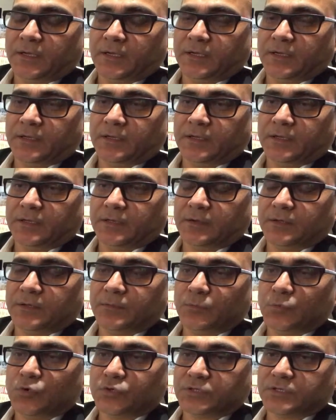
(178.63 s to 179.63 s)
And the
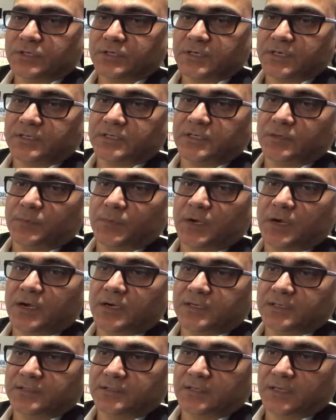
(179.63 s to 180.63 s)
most interesting
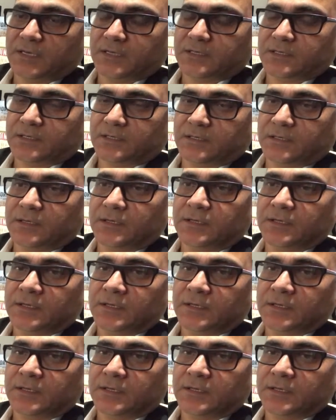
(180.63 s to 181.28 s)
part is that